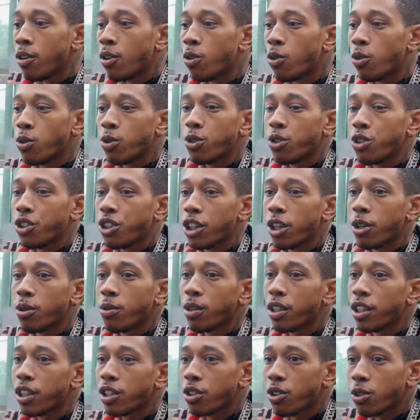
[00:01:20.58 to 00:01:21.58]
who you chill
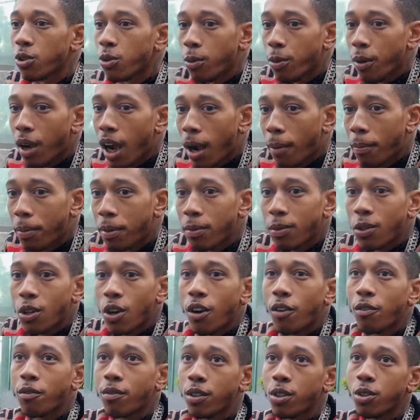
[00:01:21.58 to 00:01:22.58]
with is how people
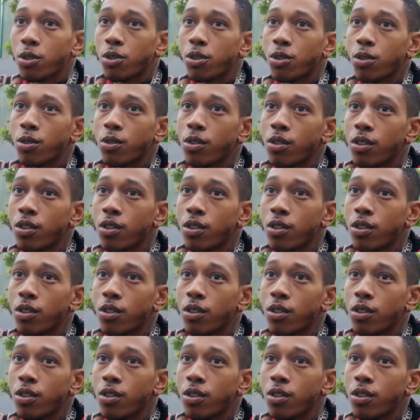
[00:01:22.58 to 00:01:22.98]
gonna view you.